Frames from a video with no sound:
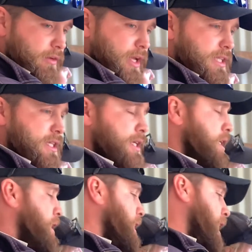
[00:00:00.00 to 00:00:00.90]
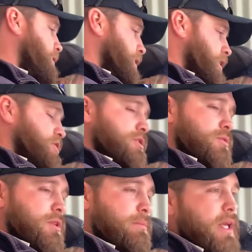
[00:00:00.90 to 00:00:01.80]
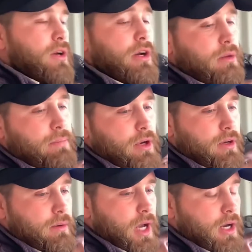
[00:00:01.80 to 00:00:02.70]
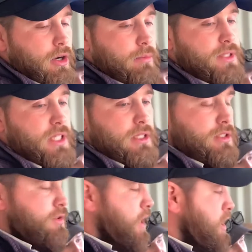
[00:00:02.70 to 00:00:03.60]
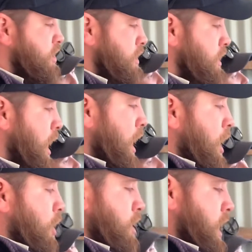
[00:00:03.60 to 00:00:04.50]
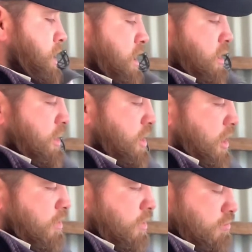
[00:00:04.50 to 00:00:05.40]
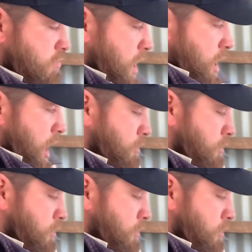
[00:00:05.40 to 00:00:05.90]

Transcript: eating? Are they having issues with a bit on a particular direction? Or are they just in general a